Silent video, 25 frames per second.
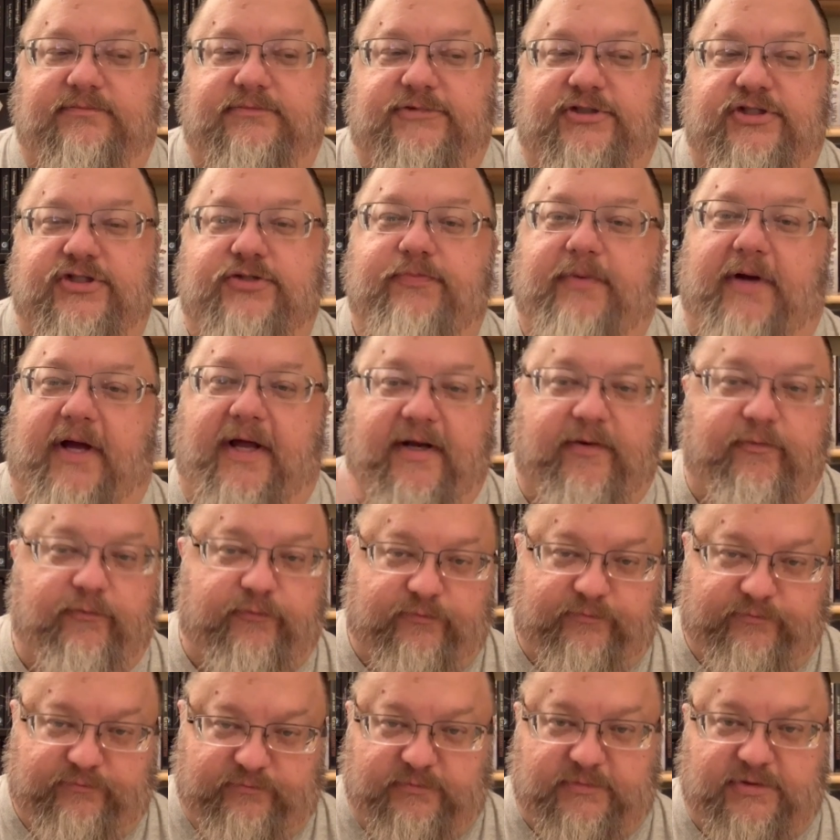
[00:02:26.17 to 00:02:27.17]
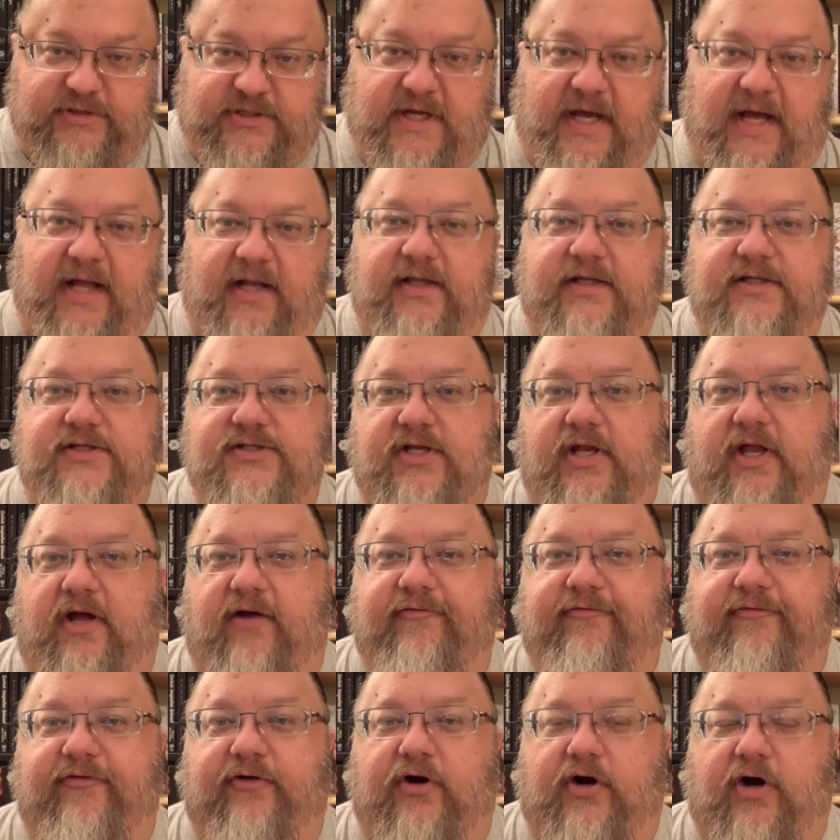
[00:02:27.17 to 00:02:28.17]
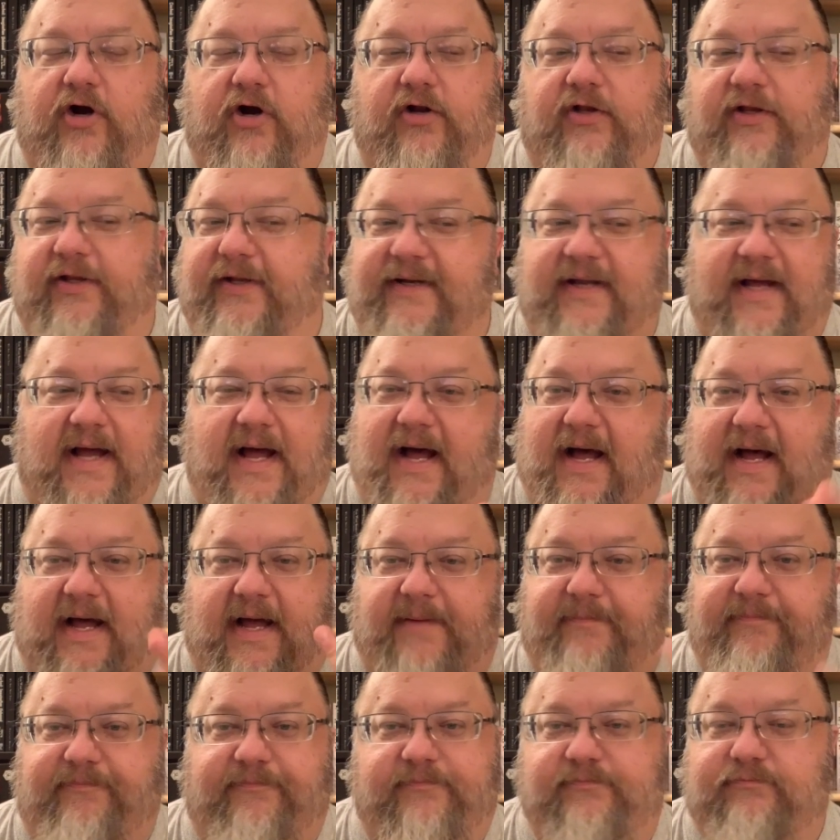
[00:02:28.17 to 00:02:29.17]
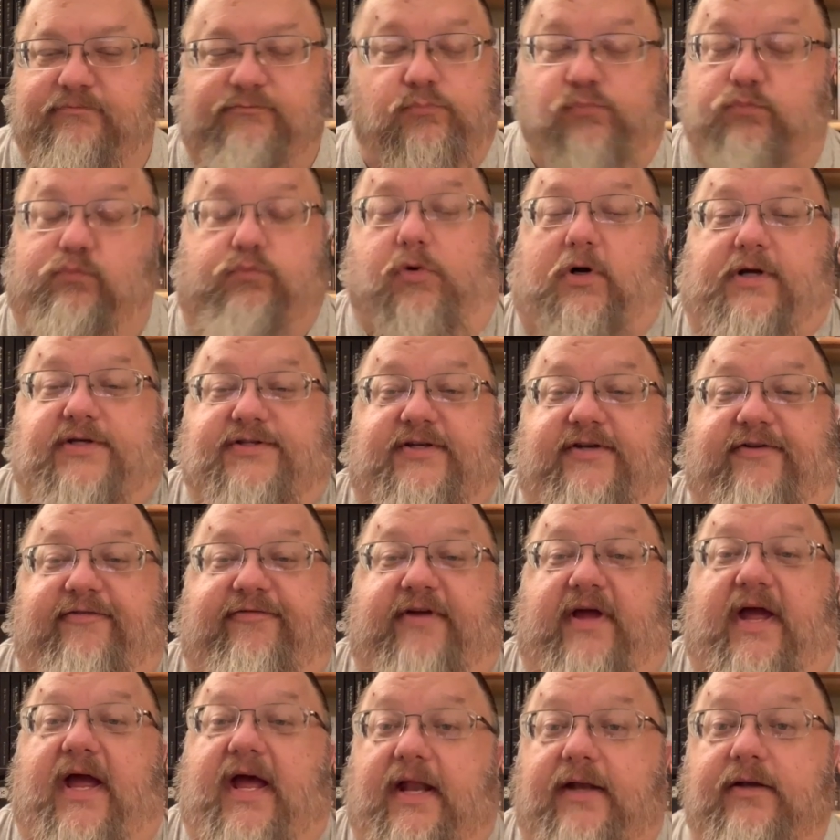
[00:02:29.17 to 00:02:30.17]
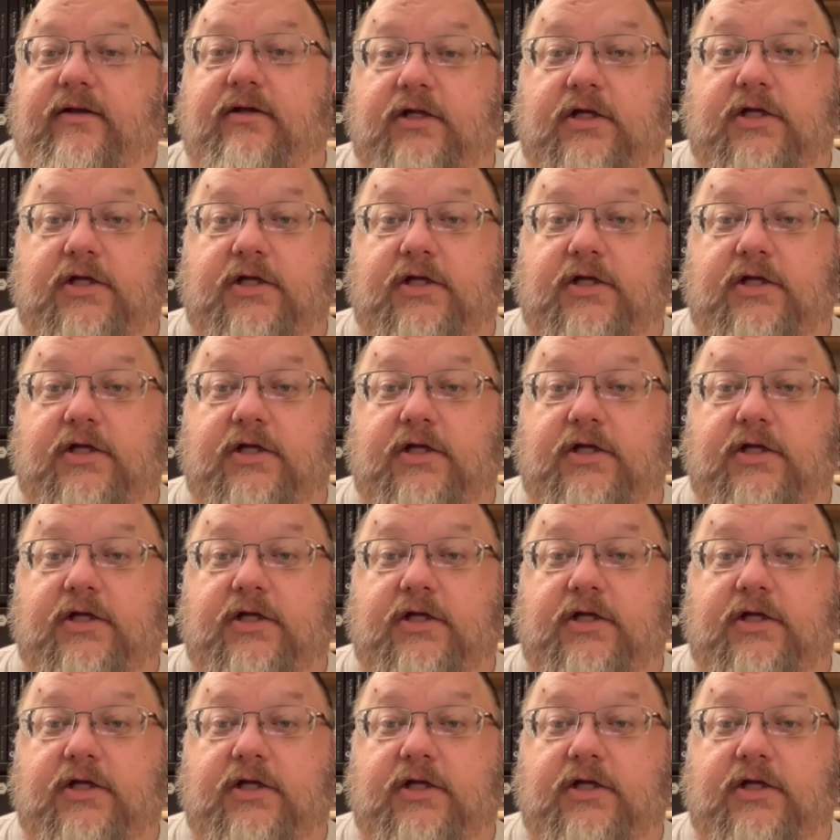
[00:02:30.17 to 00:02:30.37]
Despite Tally's love for Harlan, I wasn't a fan.